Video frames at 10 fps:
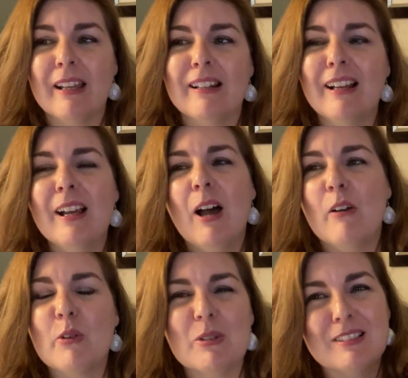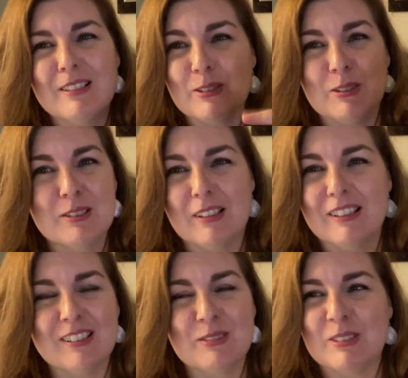And of course, the adults
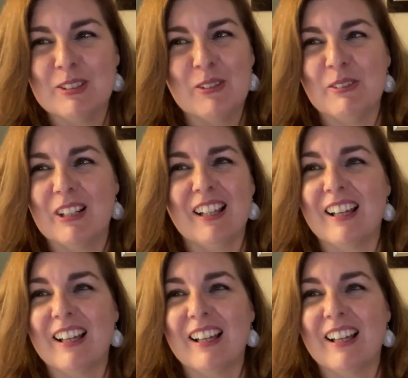thought this was so funny.